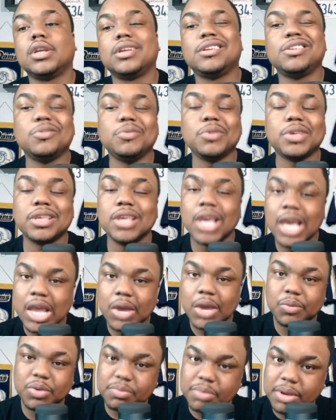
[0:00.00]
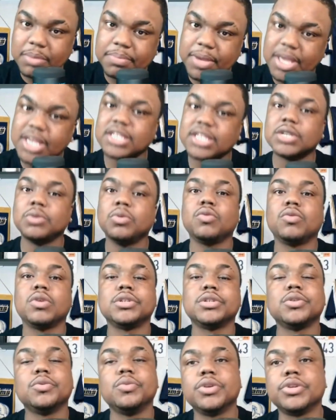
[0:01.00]
I know we've been patient with
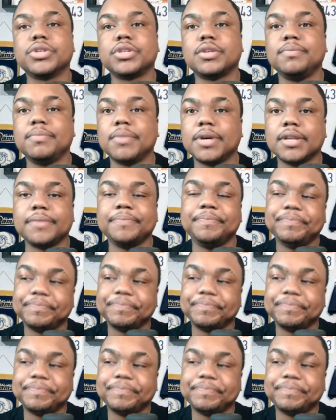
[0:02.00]
Russell Wilson, but